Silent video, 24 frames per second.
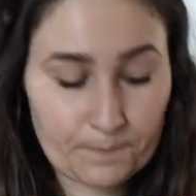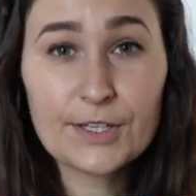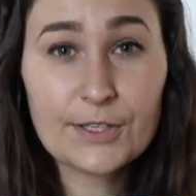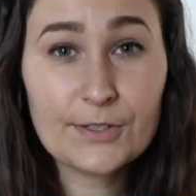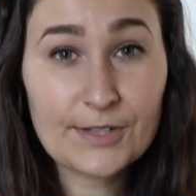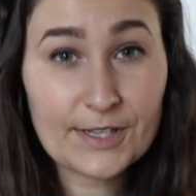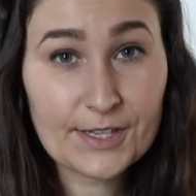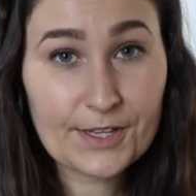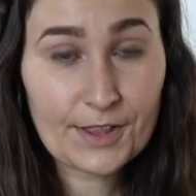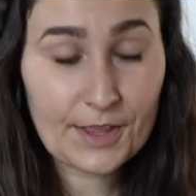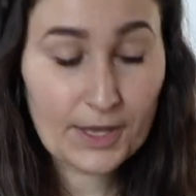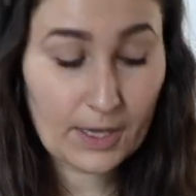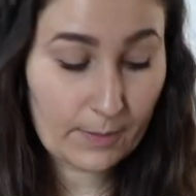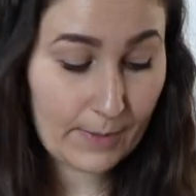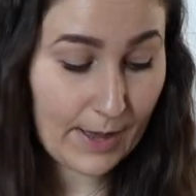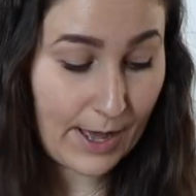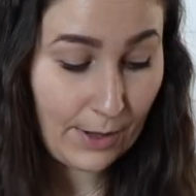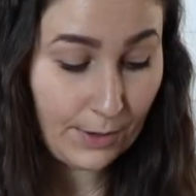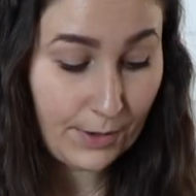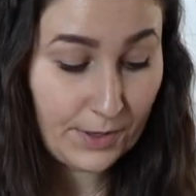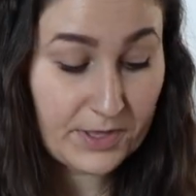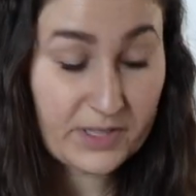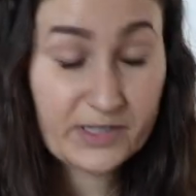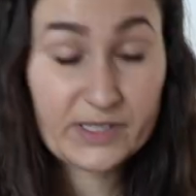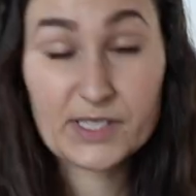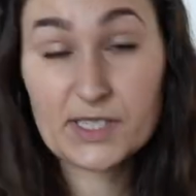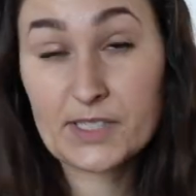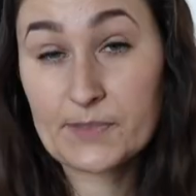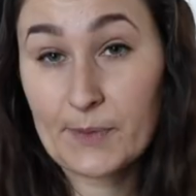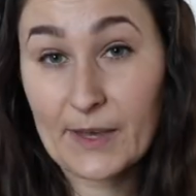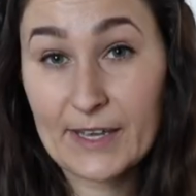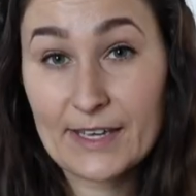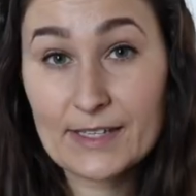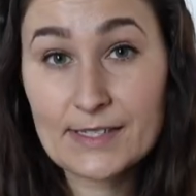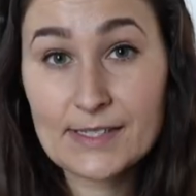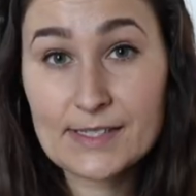You need to think about the
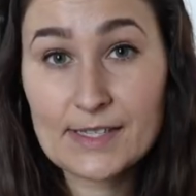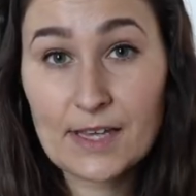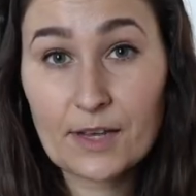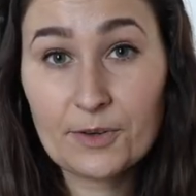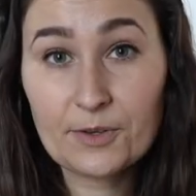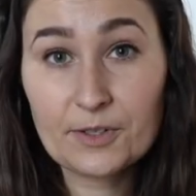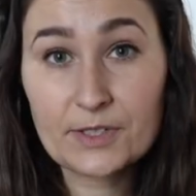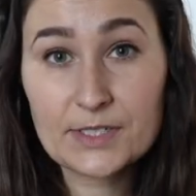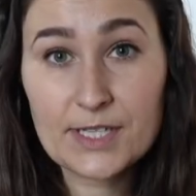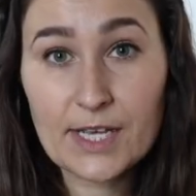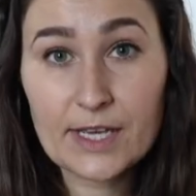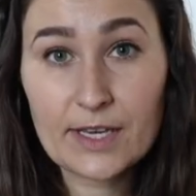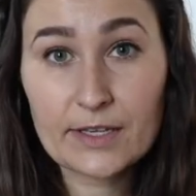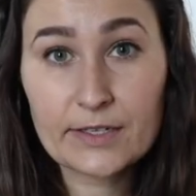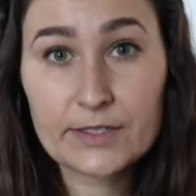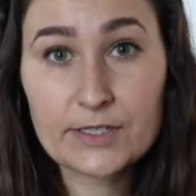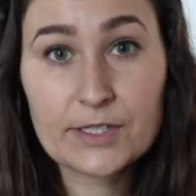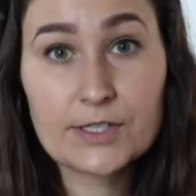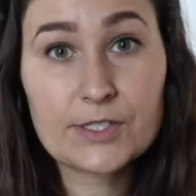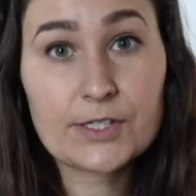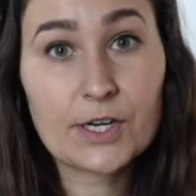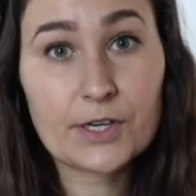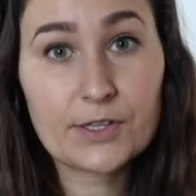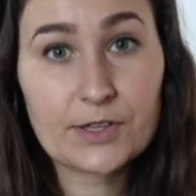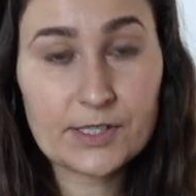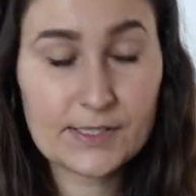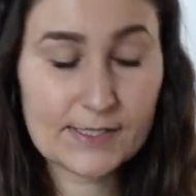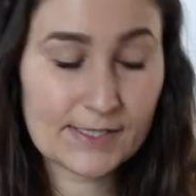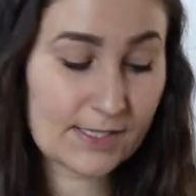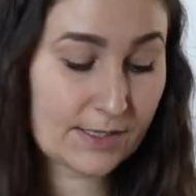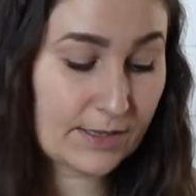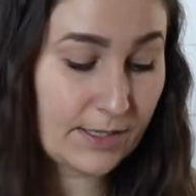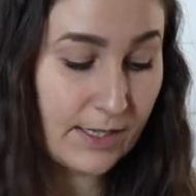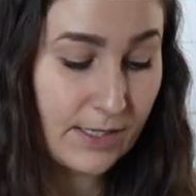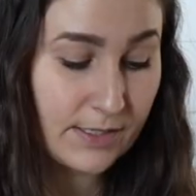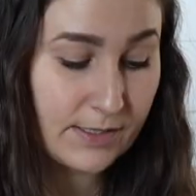space it will will take to start the
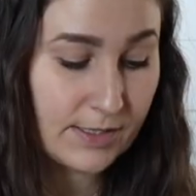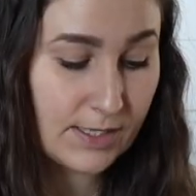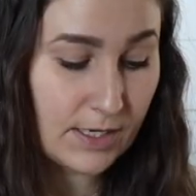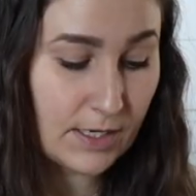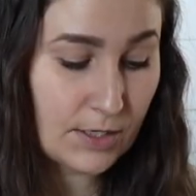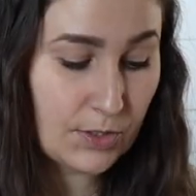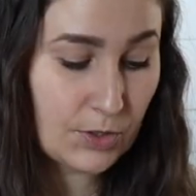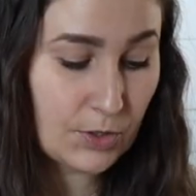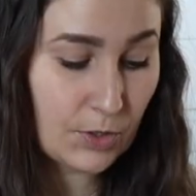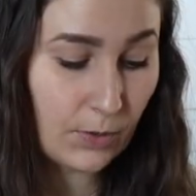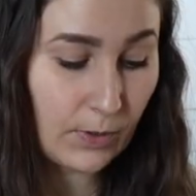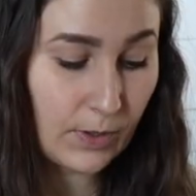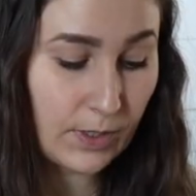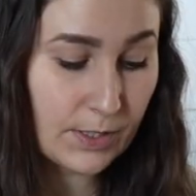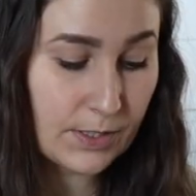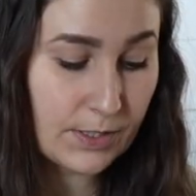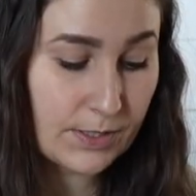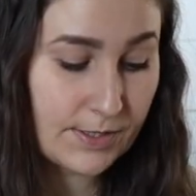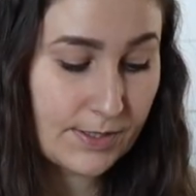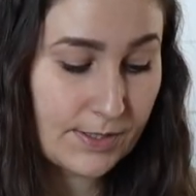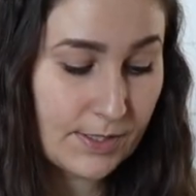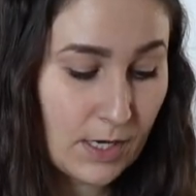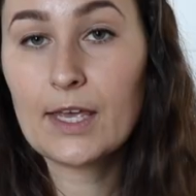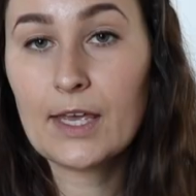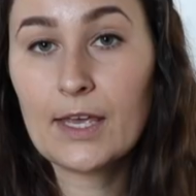seedlings indoors.